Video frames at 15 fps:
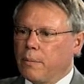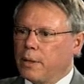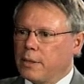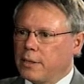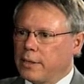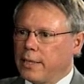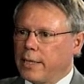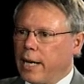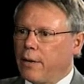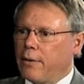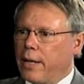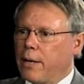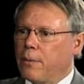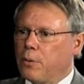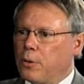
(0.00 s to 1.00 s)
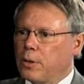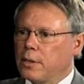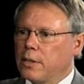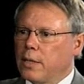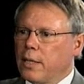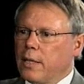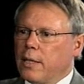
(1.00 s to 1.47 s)
and seeing how that
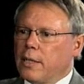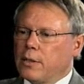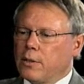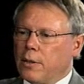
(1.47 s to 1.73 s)
works. Right.